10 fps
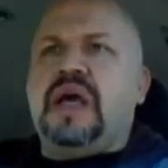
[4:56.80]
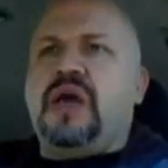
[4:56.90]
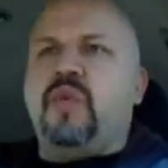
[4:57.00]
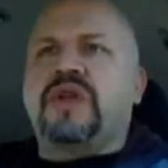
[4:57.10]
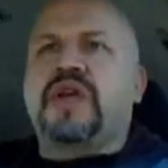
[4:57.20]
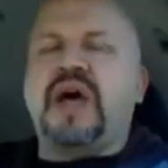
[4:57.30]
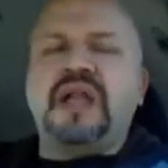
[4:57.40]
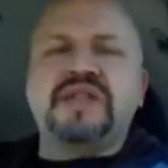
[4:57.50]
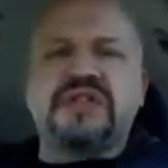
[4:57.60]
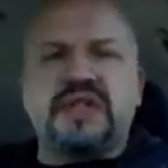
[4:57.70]
it would
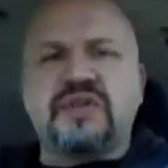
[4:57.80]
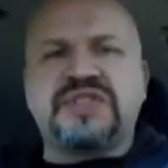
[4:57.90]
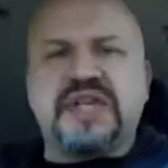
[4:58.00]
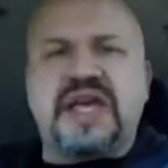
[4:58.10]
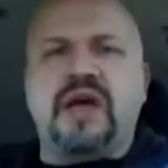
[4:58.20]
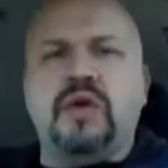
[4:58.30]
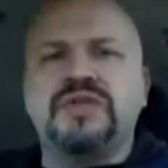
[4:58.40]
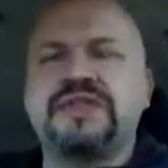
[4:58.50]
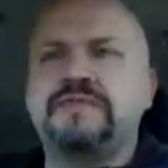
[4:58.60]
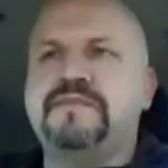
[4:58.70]
cut into their sales.